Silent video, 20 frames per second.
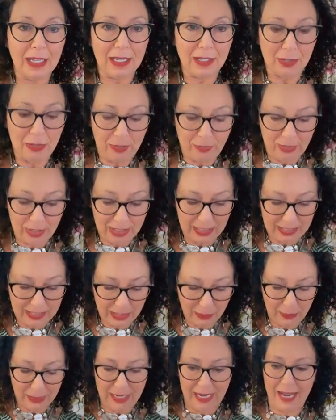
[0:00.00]
I don't know if you can
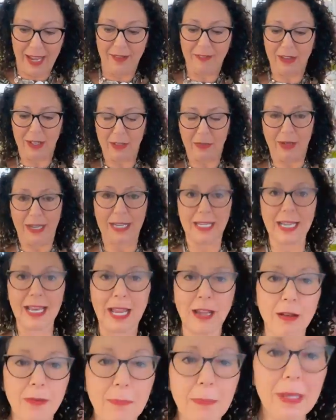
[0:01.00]
see what I have on right
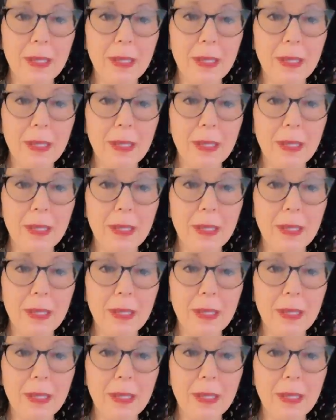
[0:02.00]
now,